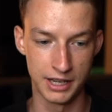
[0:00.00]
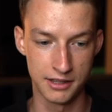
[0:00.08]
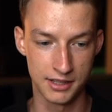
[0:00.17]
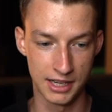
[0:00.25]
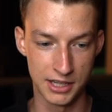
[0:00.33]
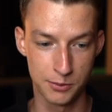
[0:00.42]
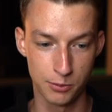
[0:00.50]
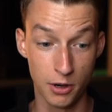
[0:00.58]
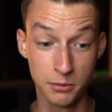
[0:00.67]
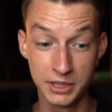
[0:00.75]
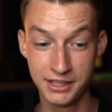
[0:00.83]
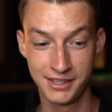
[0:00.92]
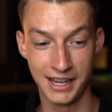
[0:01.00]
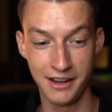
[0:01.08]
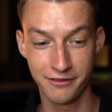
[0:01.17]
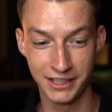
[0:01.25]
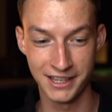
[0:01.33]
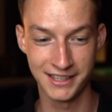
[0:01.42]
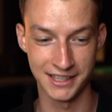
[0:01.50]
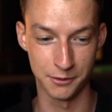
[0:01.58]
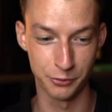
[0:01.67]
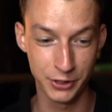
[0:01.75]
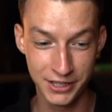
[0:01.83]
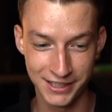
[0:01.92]
this is probably save this as a
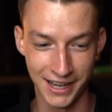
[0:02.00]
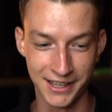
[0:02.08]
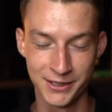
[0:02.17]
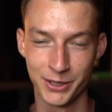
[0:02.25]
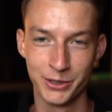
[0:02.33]
preset so